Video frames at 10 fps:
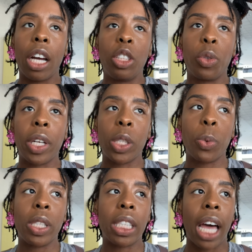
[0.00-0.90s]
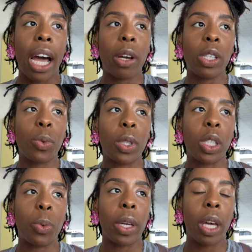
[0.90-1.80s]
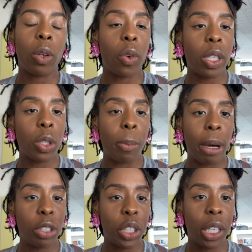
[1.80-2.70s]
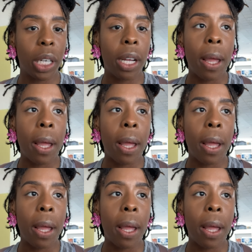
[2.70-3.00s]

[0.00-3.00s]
Tricks with Styles, which is with Crystal Belcher.